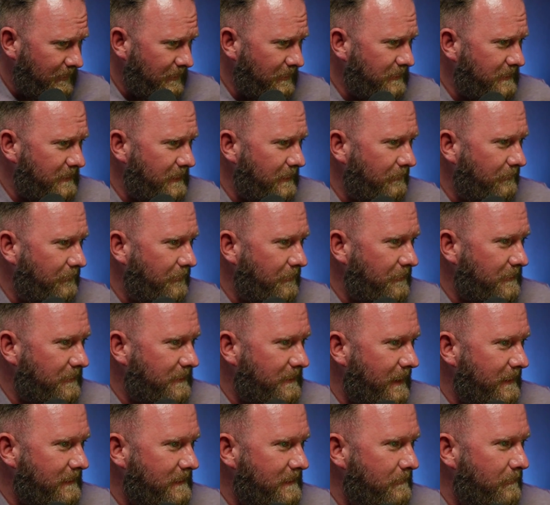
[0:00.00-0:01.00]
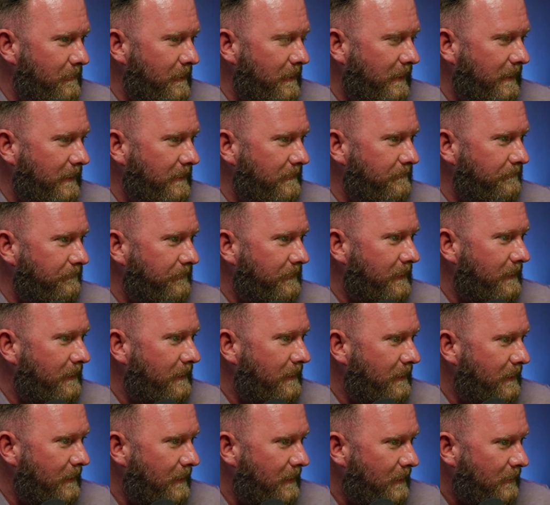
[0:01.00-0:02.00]
You seeing fewer signs in the market?
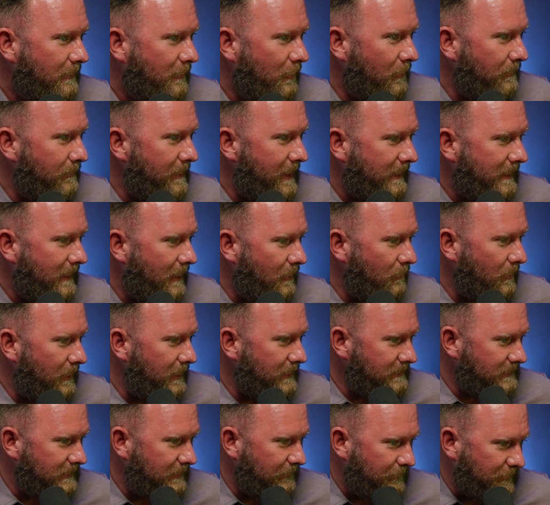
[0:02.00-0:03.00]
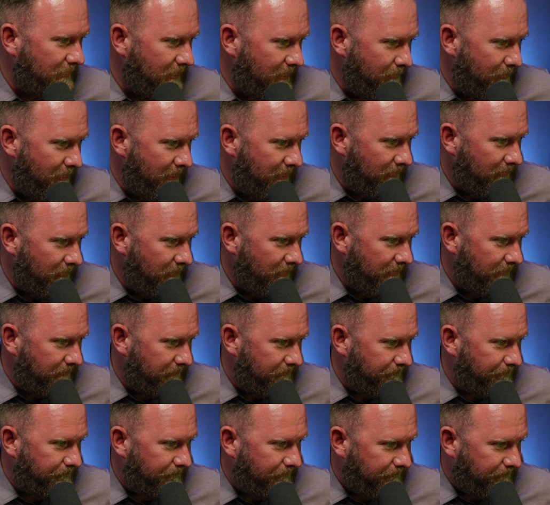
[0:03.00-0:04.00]
Going back out west, give Claremont a
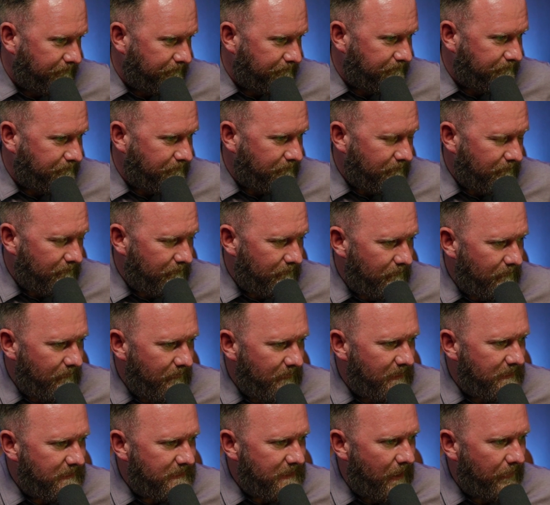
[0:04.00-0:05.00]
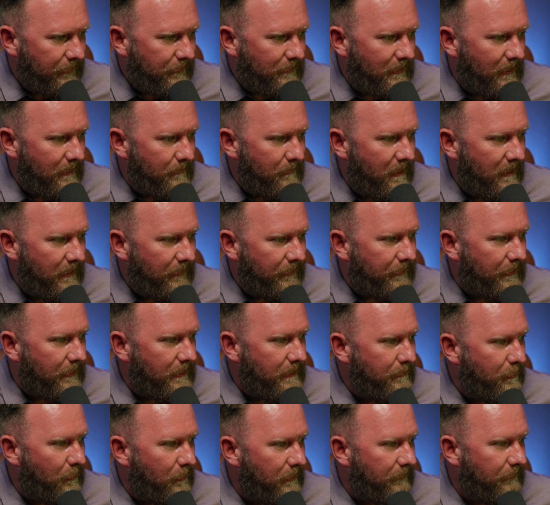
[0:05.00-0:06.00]
look. South Claremont,
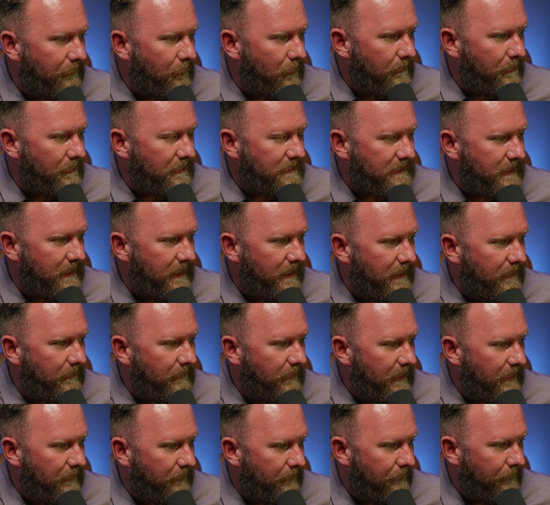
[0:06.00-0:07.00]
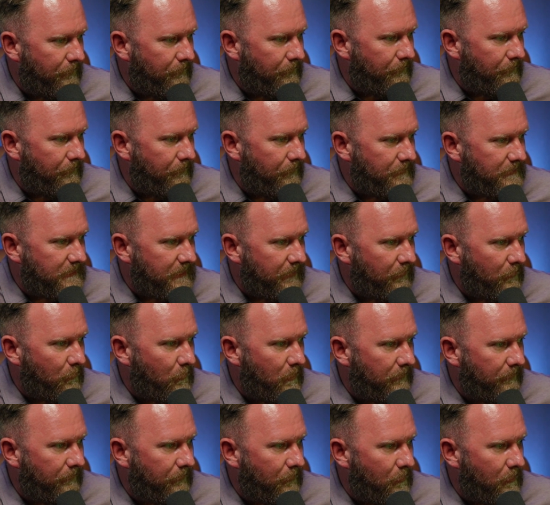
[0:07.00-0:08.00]
30.4% and
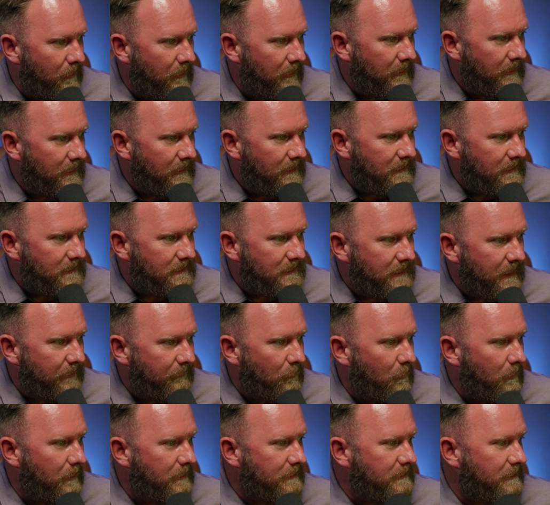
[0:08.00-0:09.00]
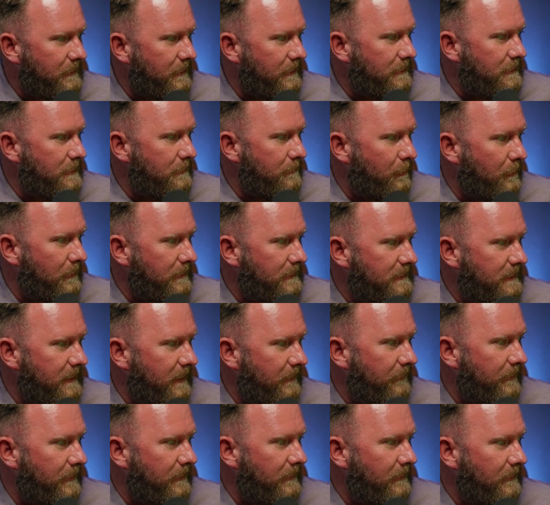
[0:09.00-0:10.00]
714. 71's
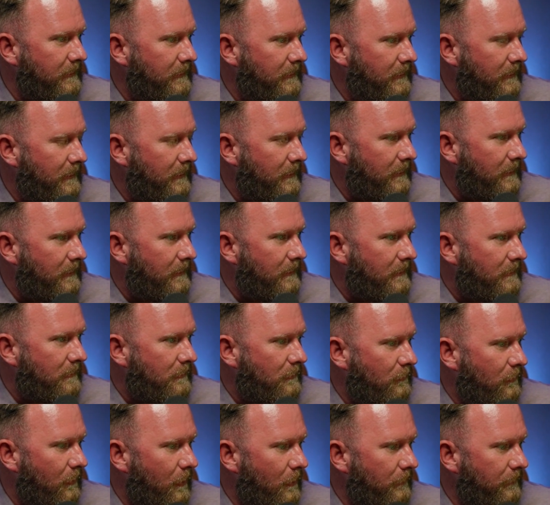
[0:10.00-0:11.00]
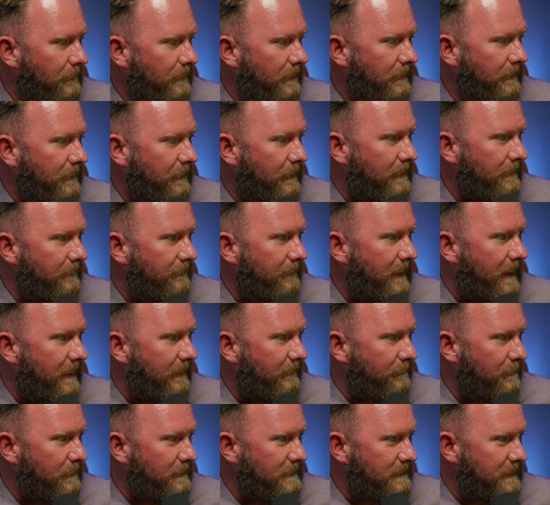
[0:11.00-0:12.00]
32.7. Groveland,
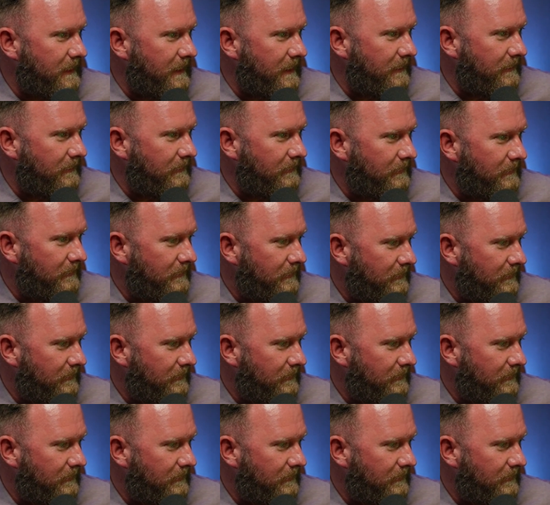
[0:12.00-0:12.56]
35%.